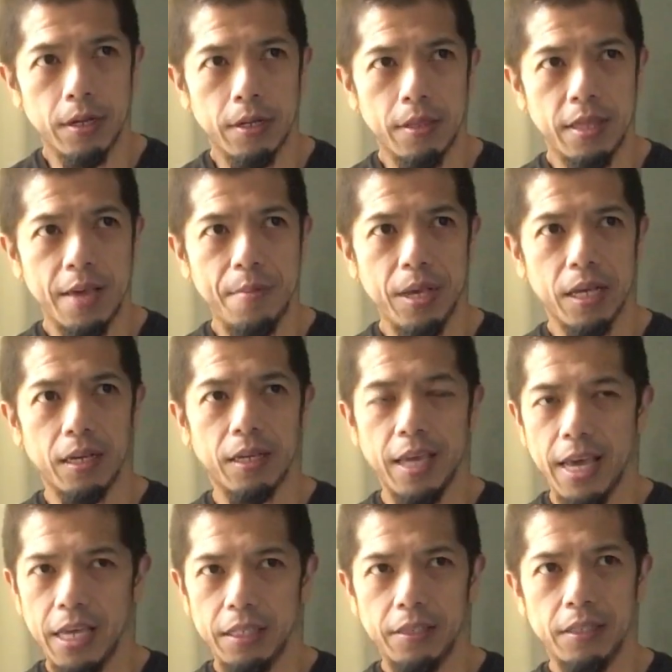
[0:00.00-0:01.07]
they make a
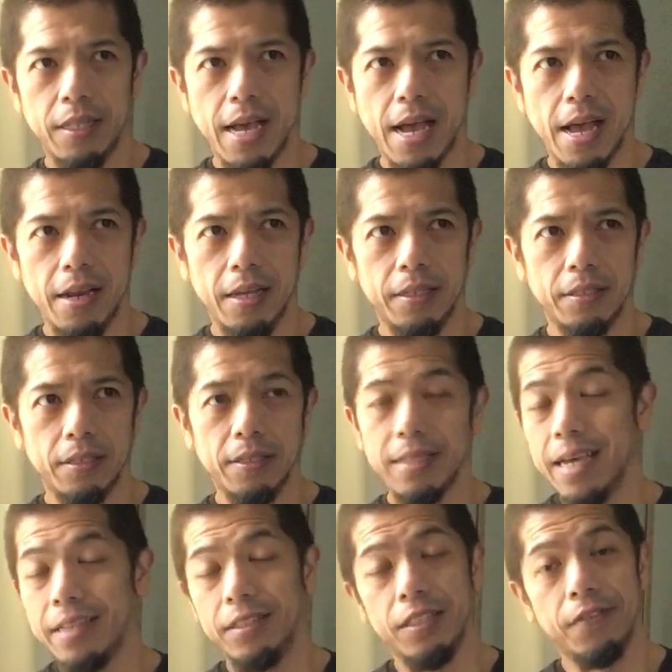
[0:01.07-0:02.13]
case that it's
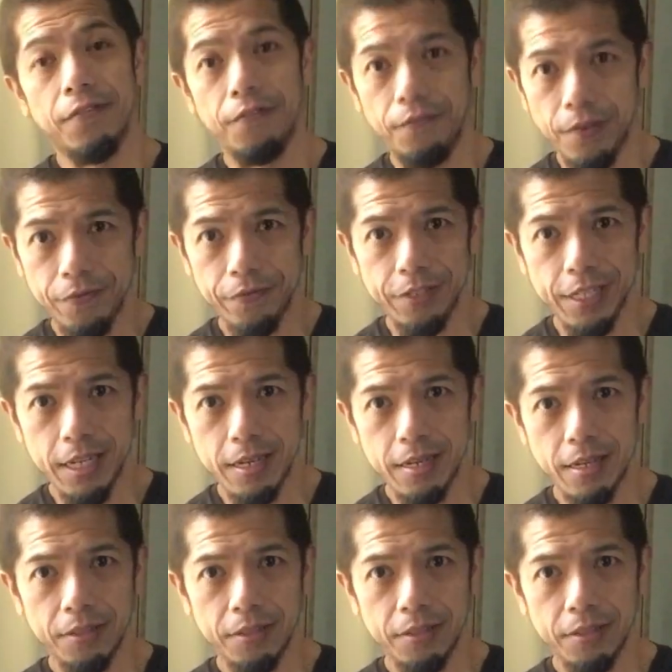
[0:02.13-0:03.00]
1950